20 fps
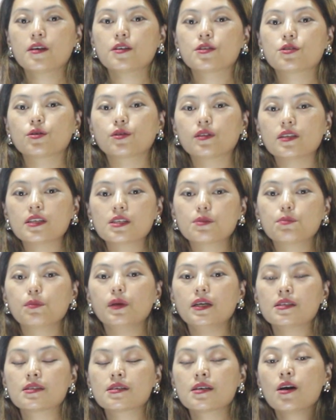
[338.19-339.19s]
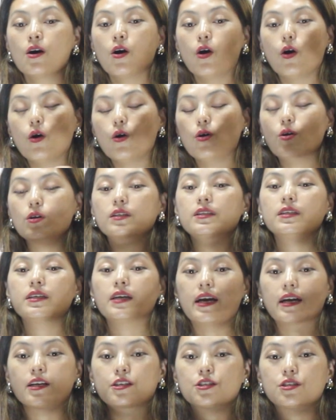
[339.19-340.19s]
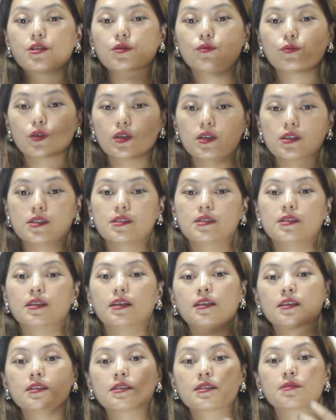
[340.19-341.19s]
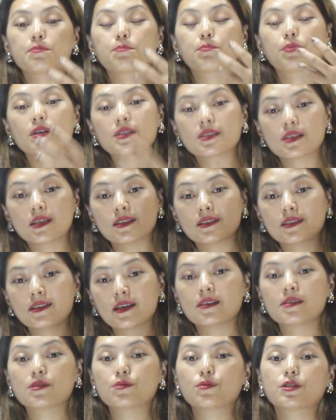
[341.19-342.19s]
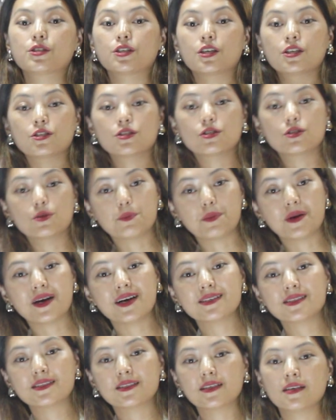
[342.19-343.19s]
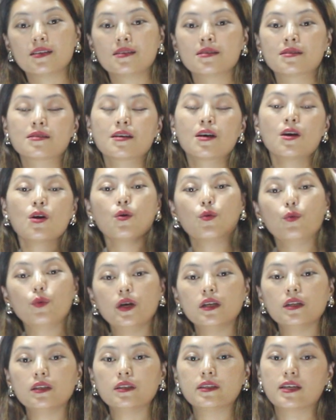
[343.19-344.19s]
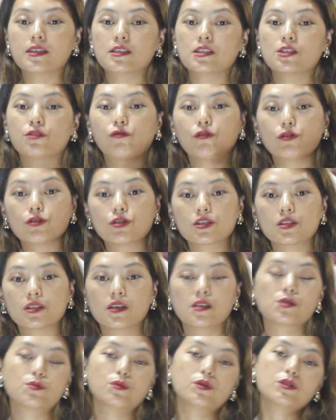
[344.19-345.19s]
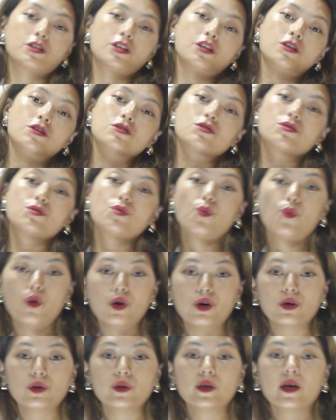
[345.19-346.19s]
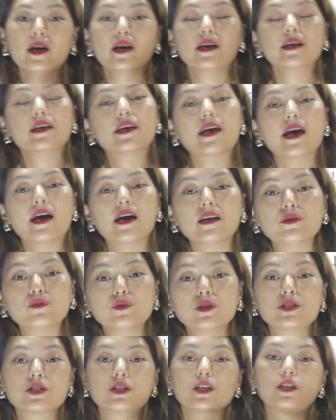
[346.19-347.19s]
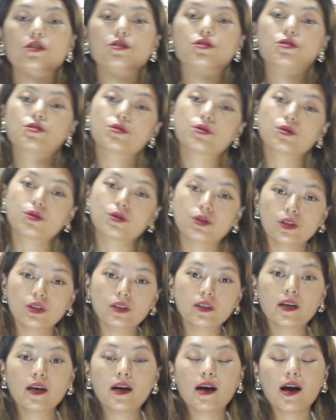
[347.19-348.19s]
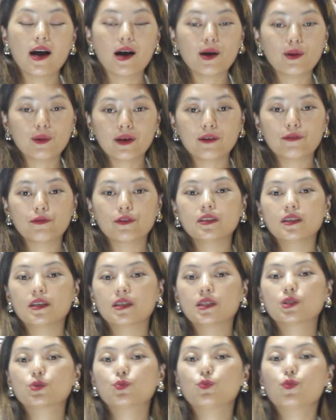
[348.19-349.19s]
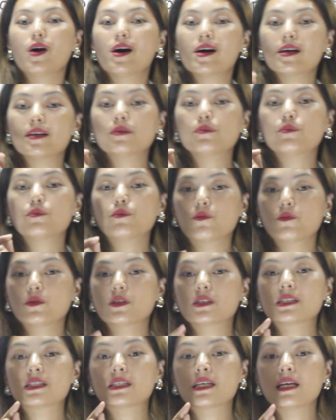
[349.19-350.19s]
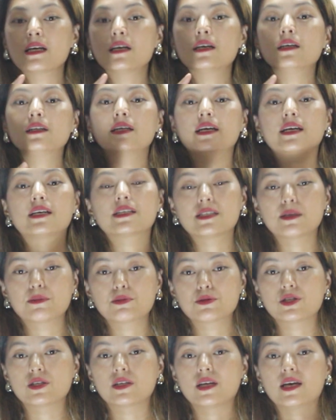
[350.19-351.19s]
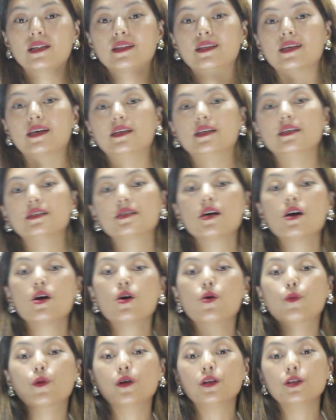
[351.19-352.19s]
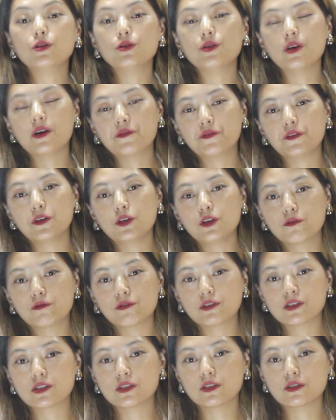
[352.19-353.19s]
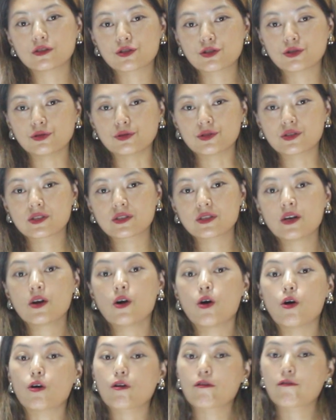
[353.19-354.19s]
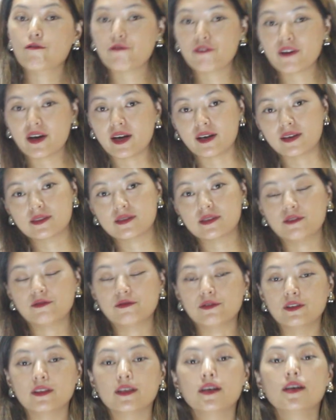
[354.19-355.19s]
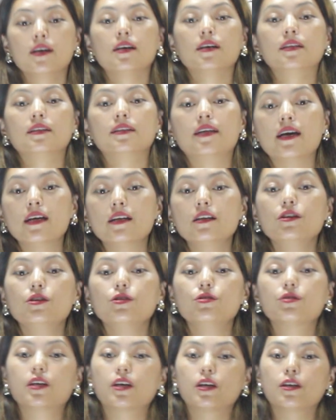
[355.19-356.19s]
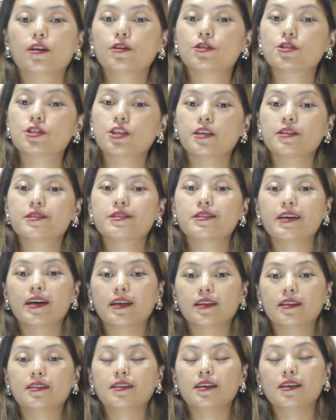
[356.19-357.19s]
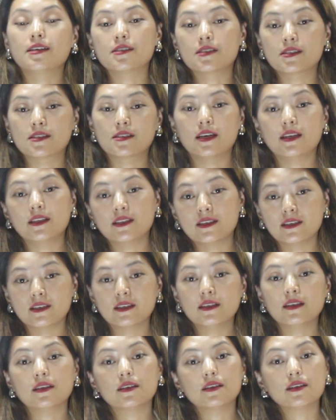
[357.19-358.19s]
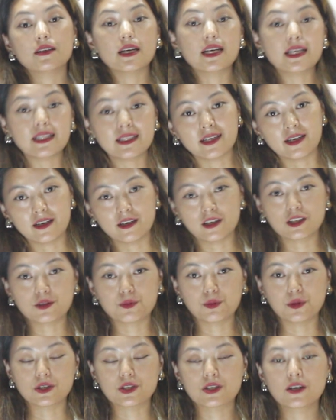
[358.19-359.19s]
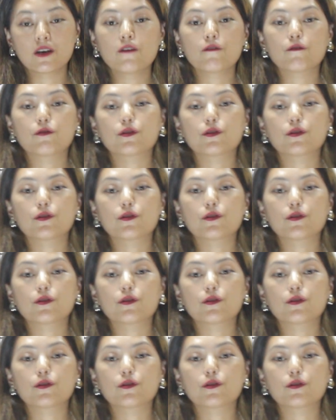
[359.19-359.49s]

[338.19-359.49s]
So this means all the action words that is present tense will change to past tense, will that is future tense will change to would, can will change to could. However, there's one single exception, and that is when you have universal truths or facts even, then you cannot change that tense in the indirect speech.